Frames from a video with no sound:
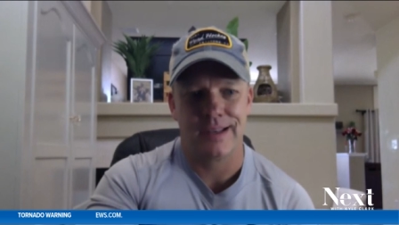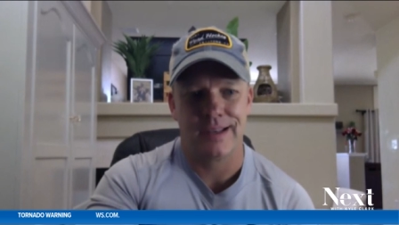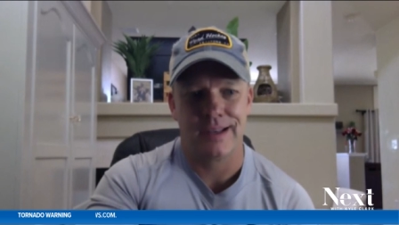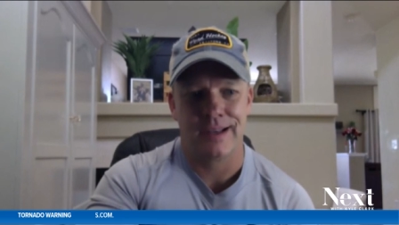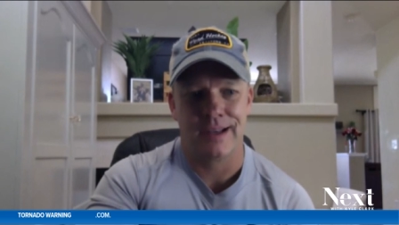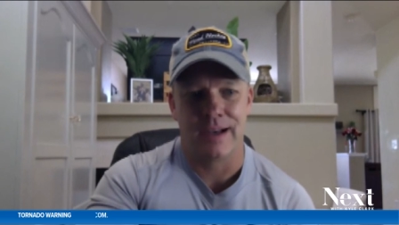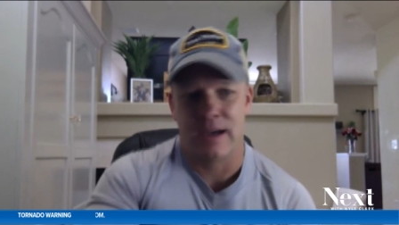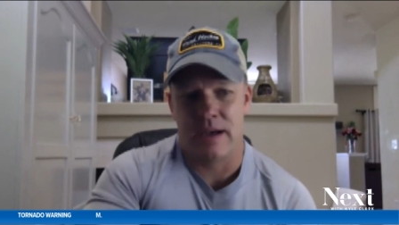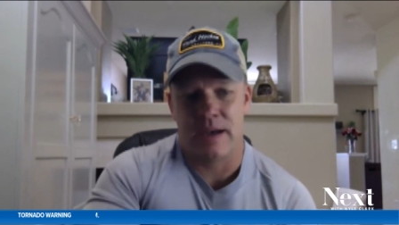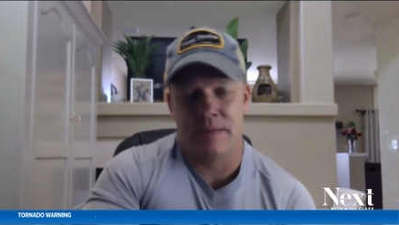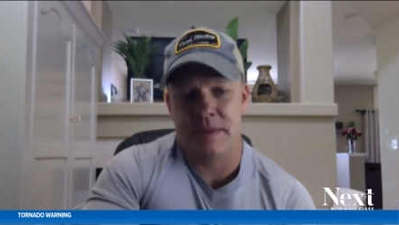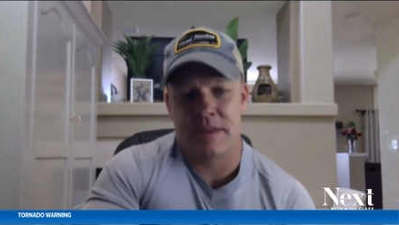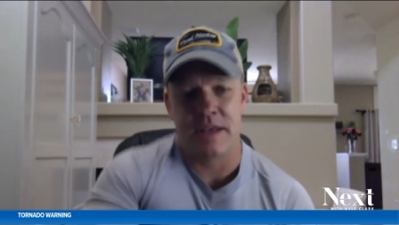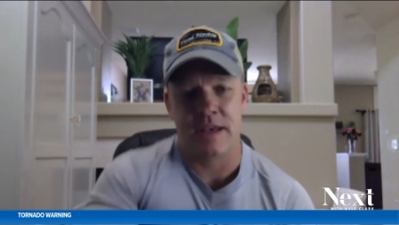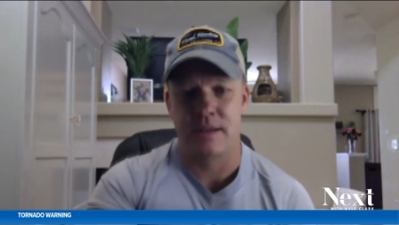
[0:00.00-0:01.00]
uh, I
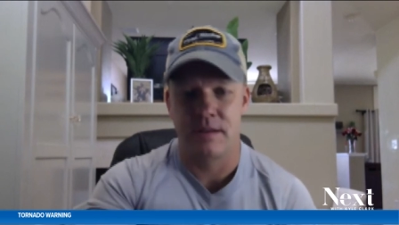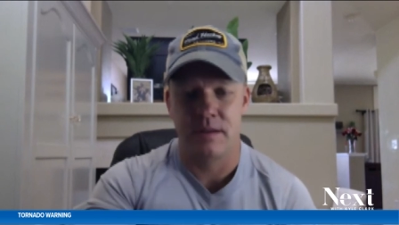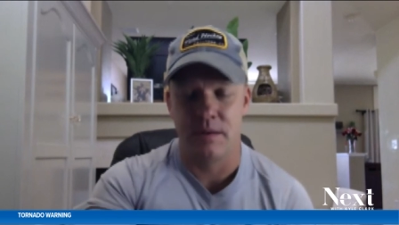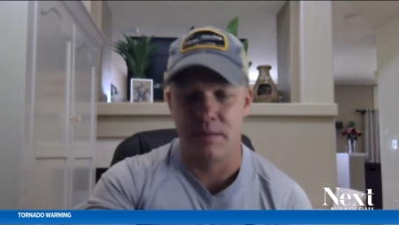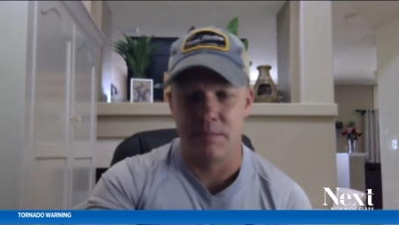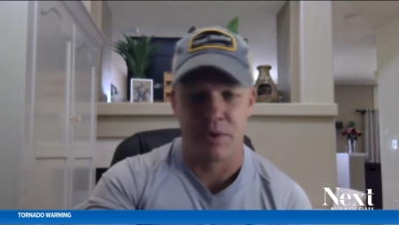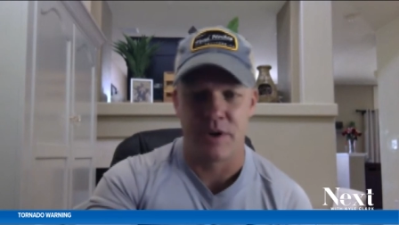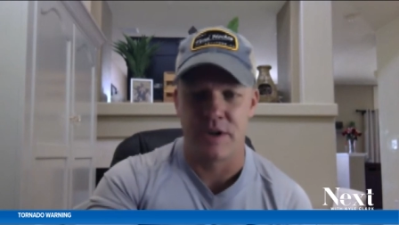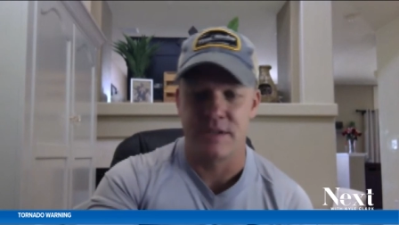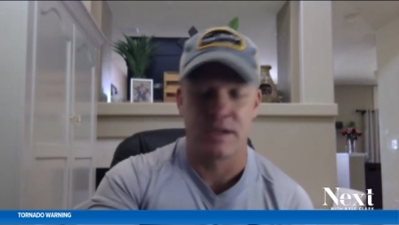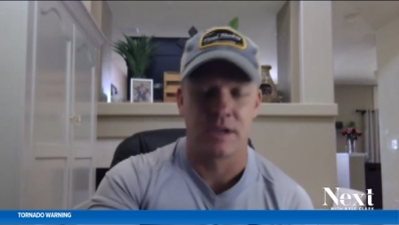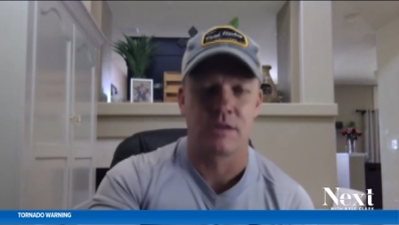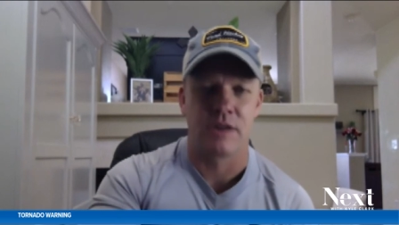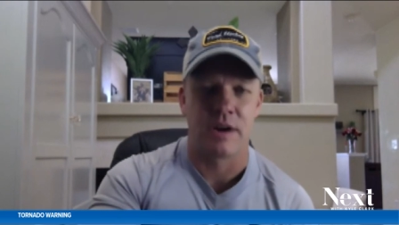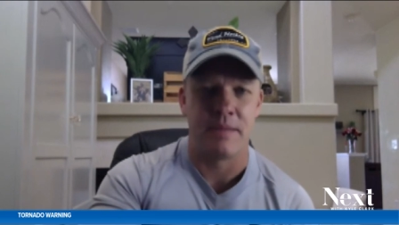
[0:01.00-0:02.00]
think Bernie's a
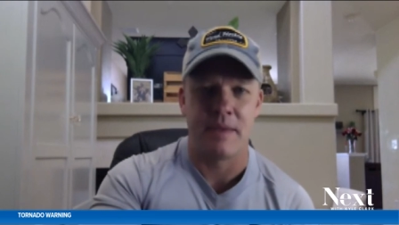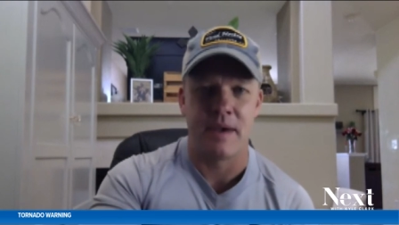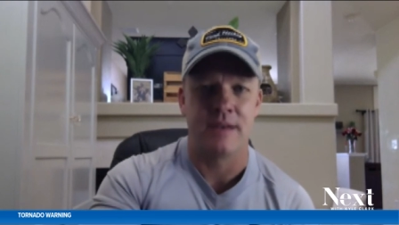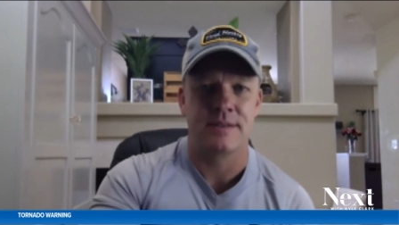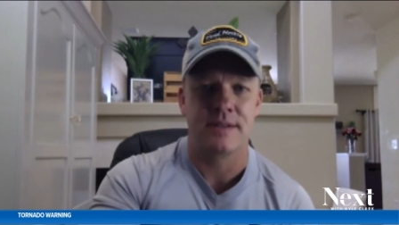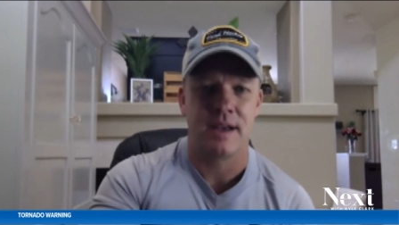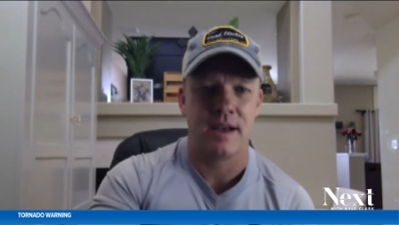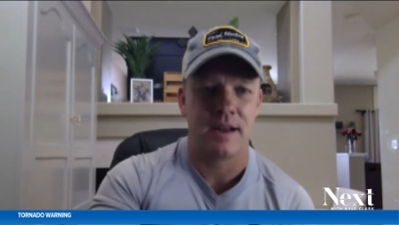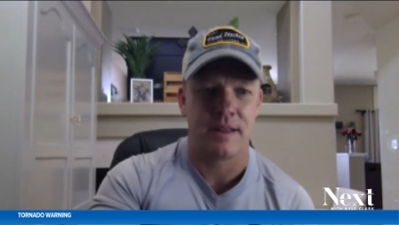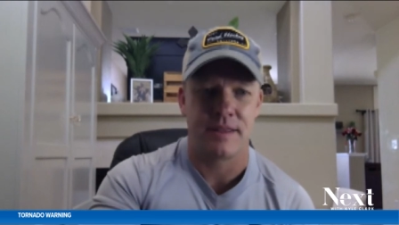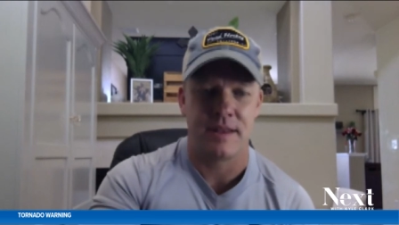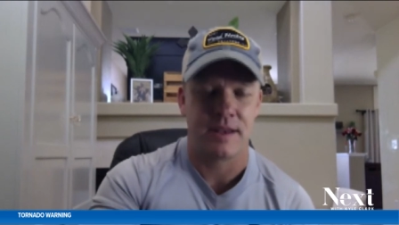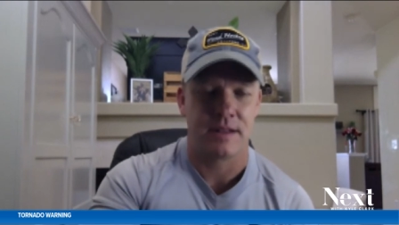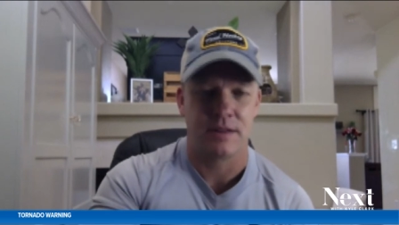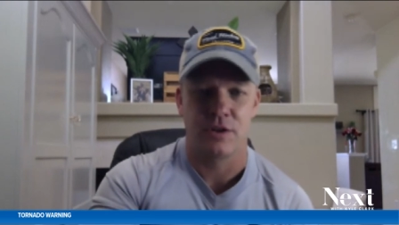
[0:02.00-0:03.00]
great mascot. I
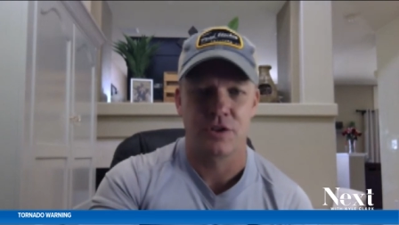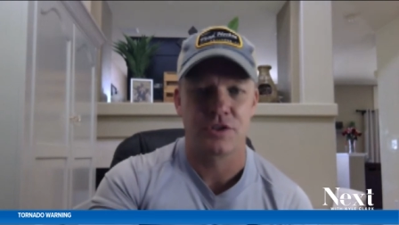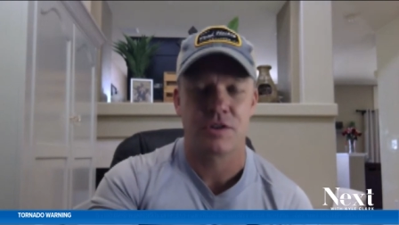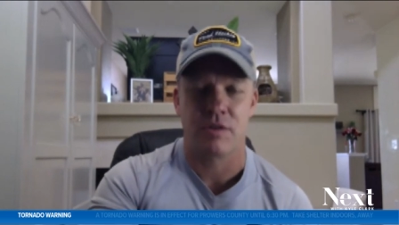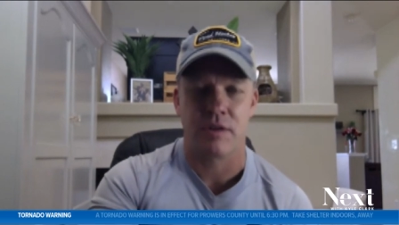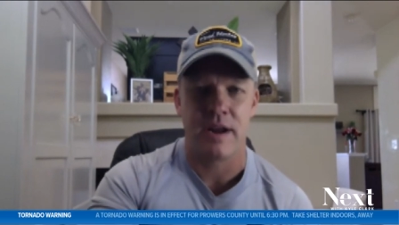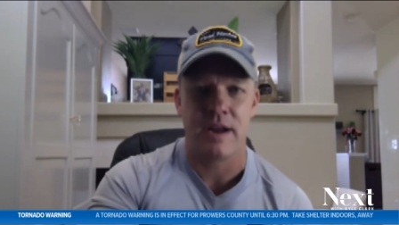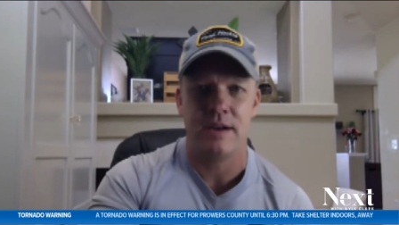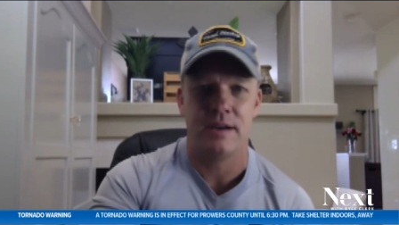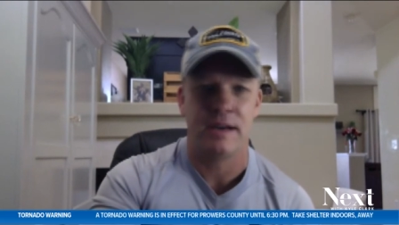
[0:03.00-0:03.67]
think it looks great.